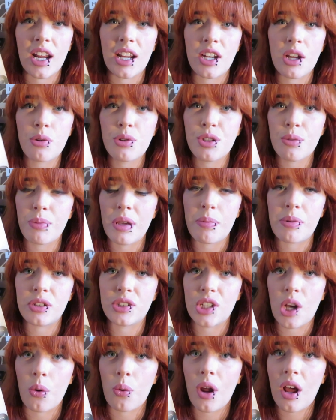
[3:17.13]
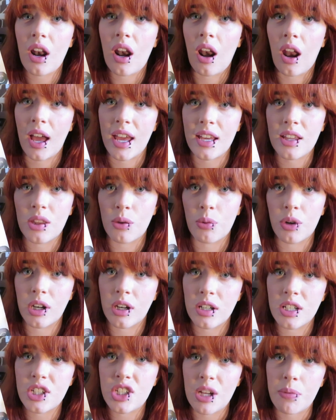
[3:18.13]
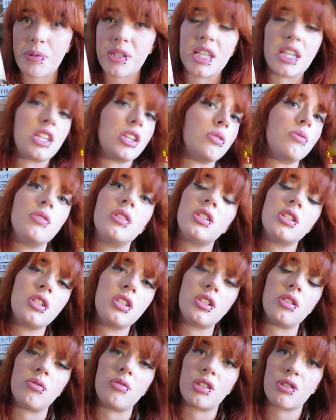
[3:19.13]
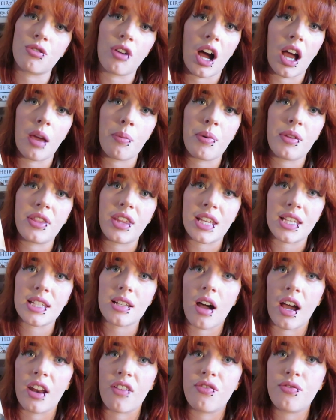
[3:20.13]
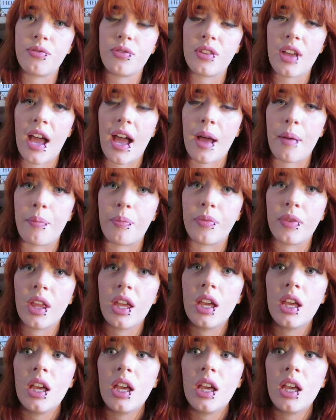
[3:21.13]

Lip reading: I know some people don't like the word gypsy used to describe this kind of